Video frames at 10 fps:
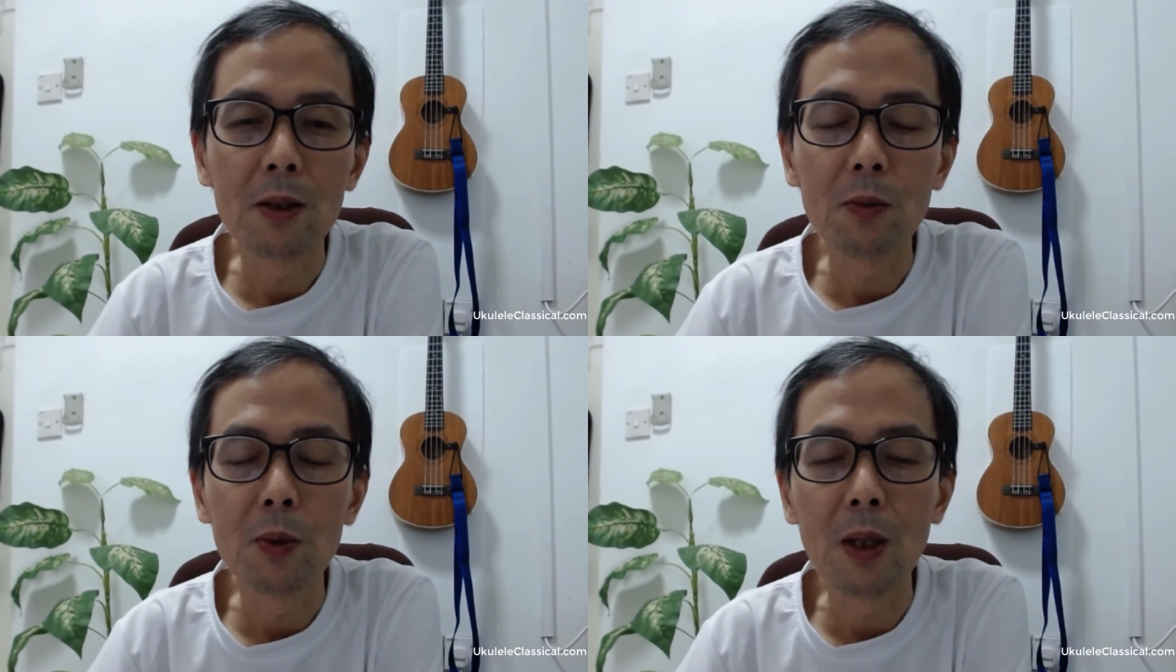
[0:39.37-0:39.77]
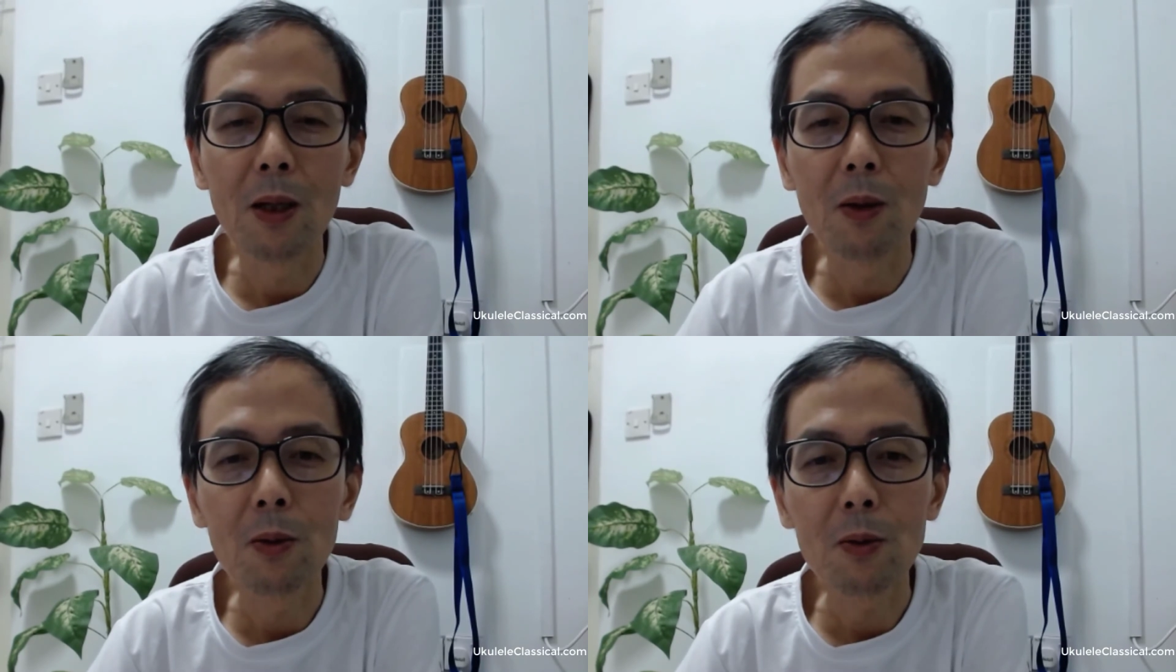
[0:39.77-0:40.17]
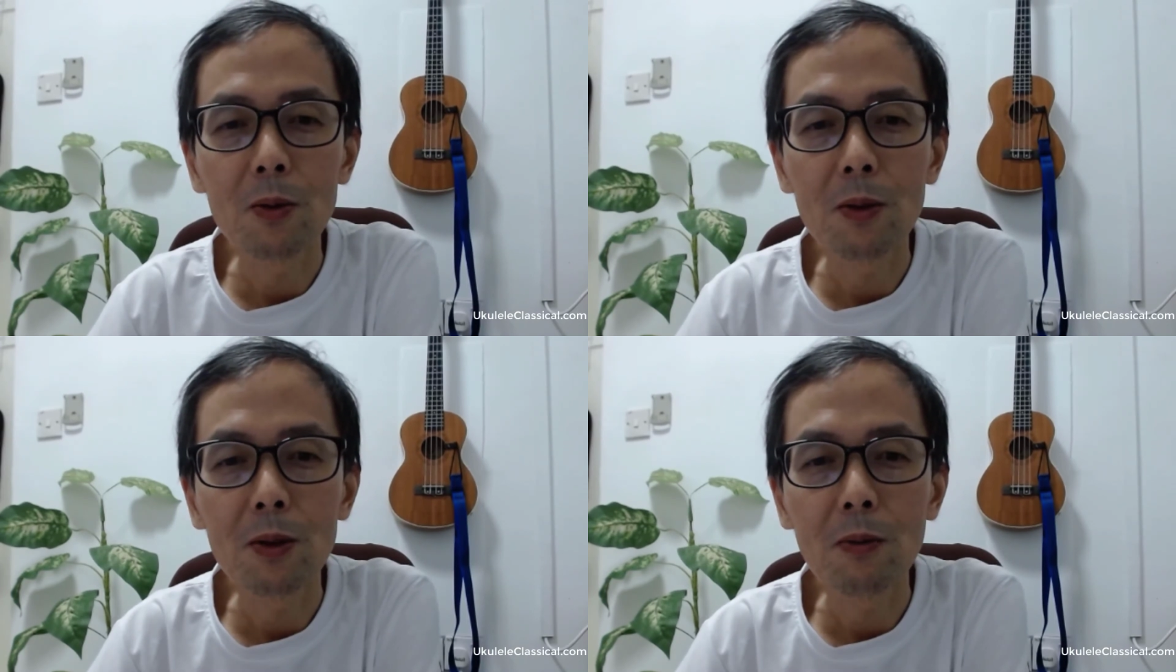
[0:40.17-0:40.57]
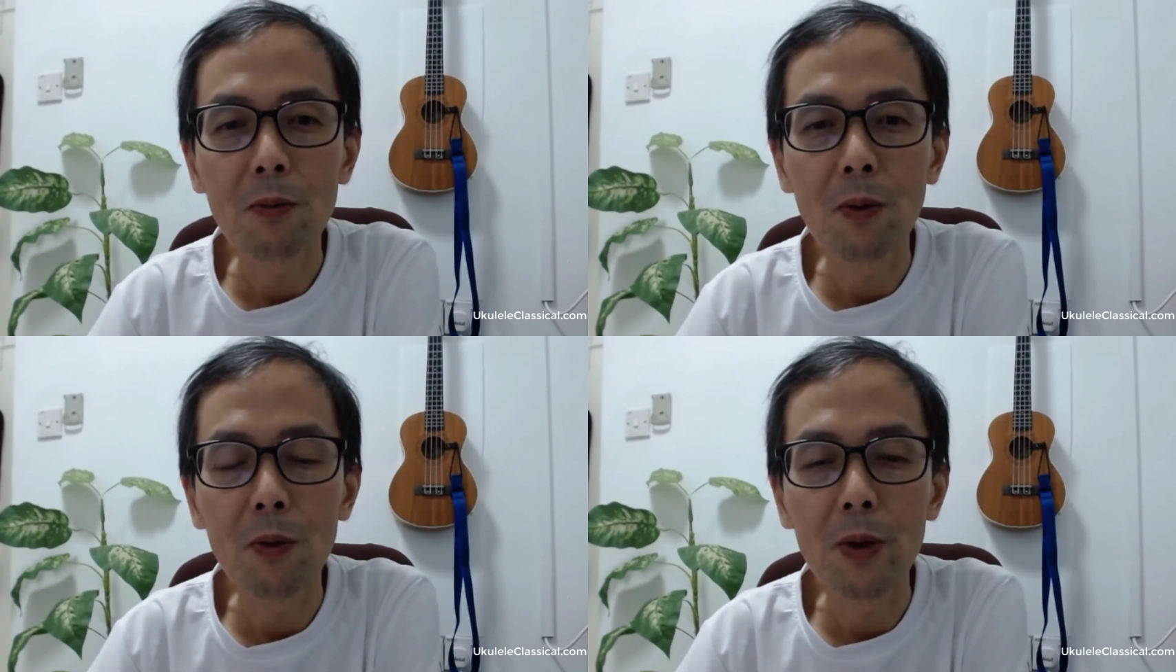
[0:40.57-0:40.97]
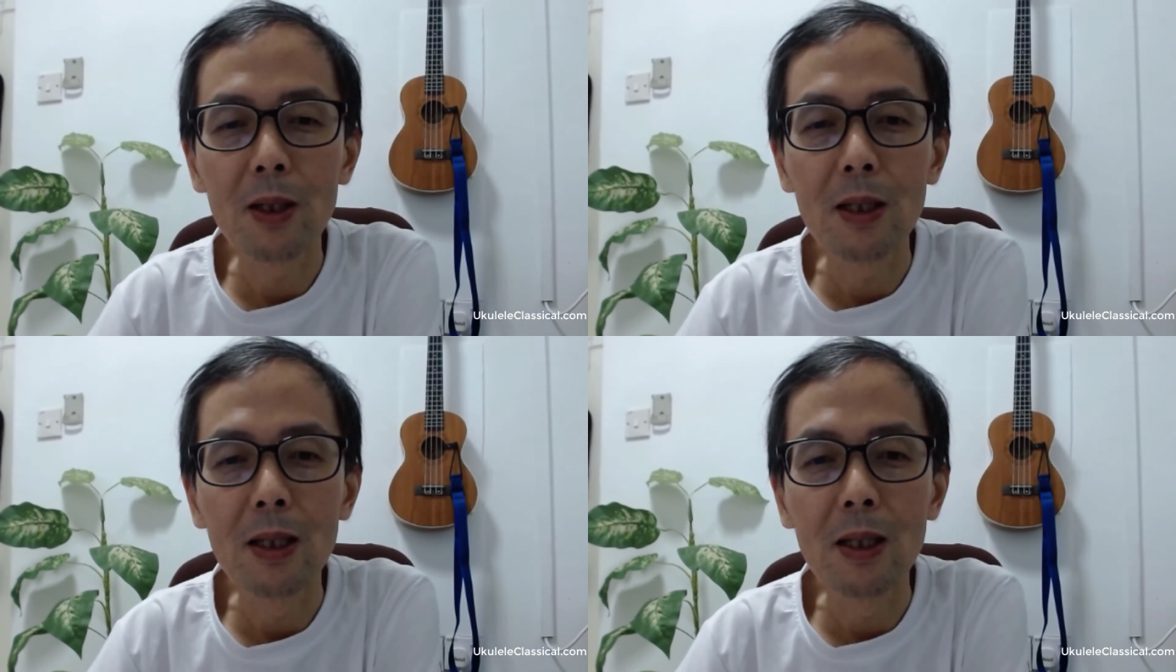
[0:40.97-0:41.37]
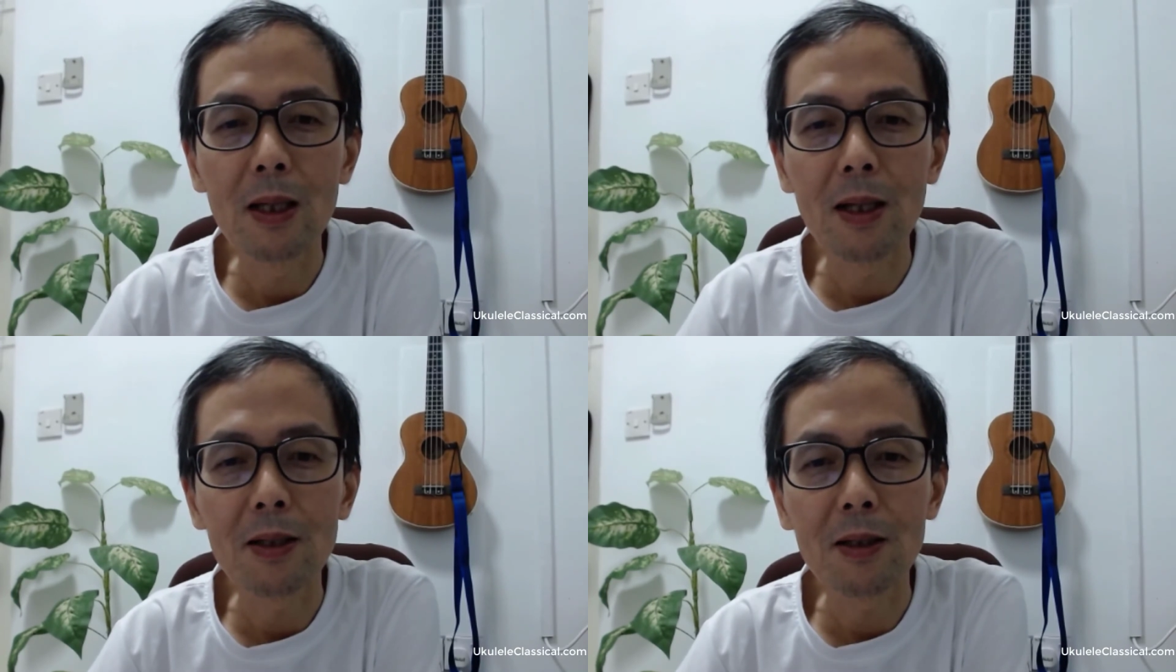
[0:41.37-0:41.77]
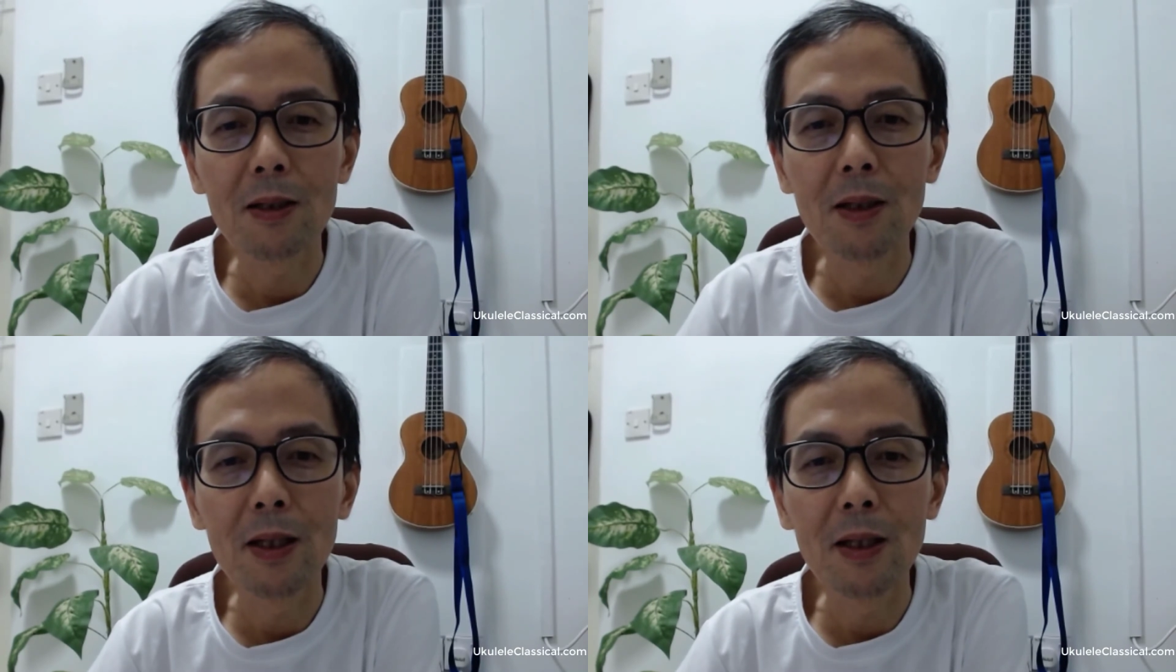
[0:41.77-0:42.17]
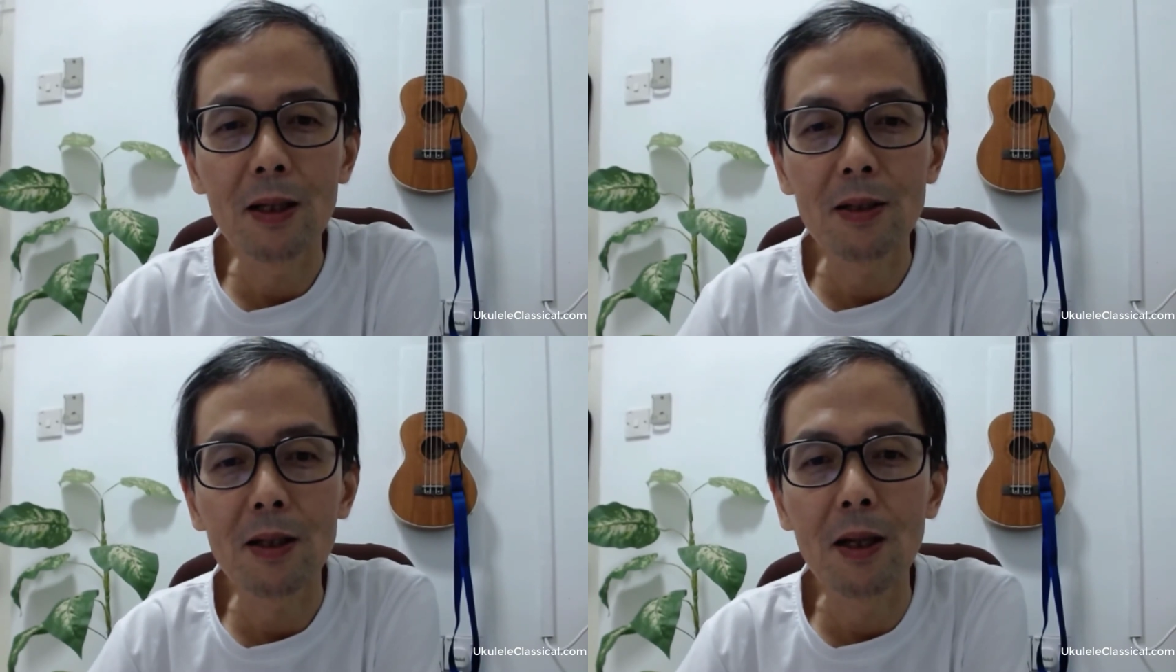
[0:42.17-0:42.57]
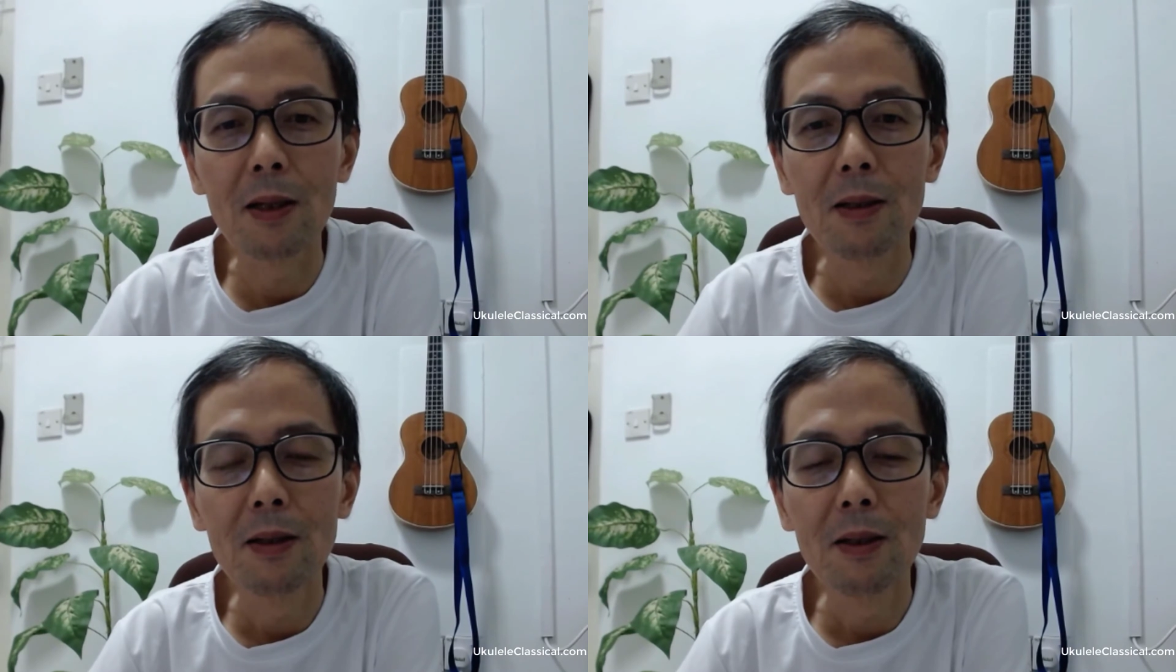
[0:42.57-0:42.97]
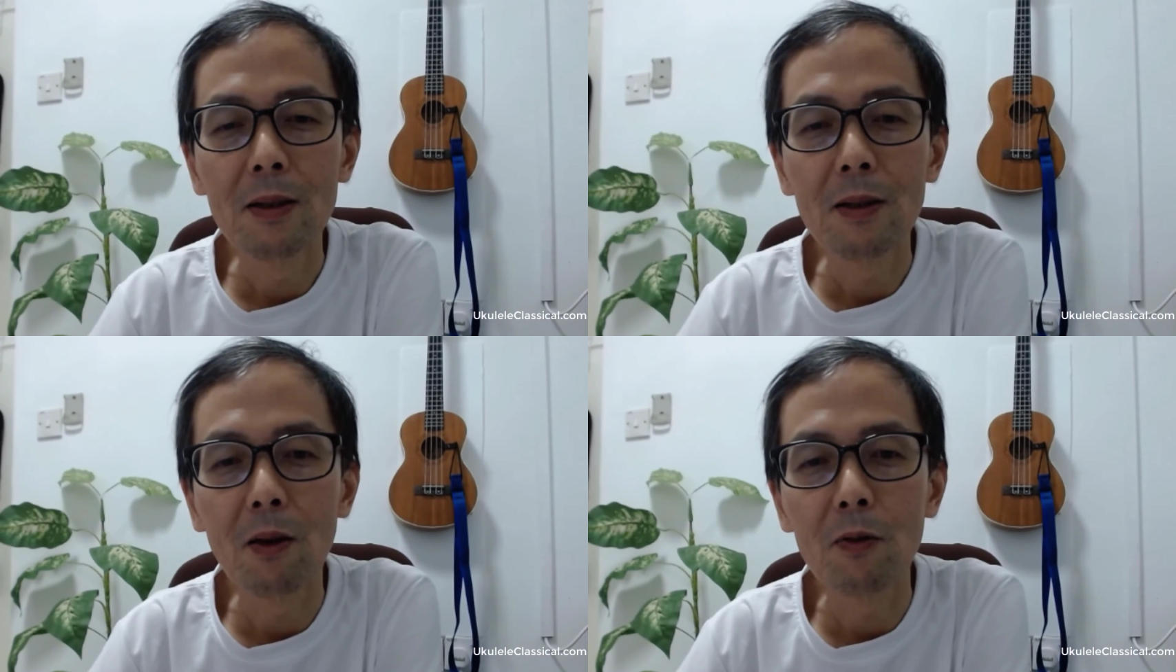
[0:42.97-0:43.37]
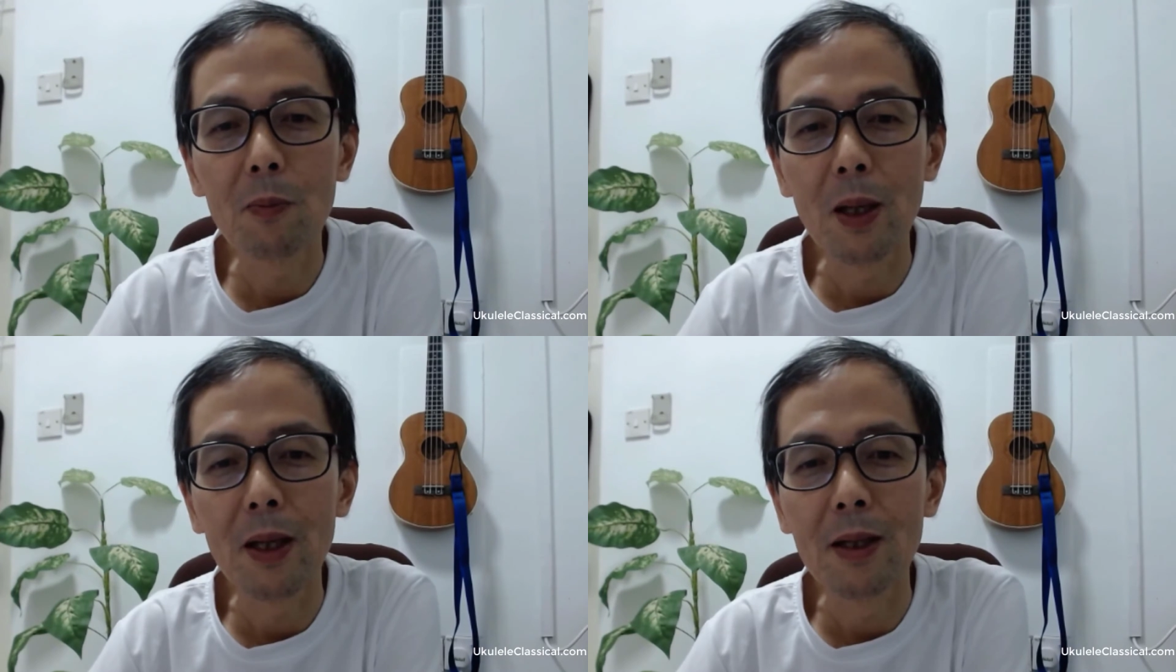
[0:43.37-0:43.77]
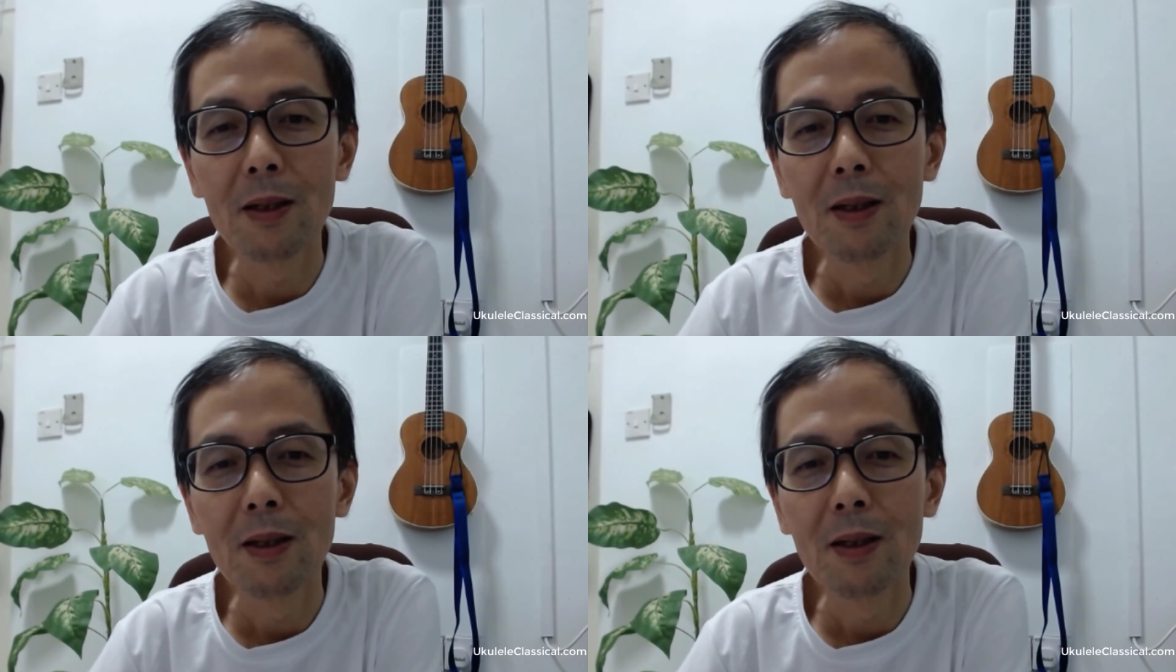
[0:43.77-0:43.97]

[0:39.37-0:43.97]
we are also following the classical guitar style of playing.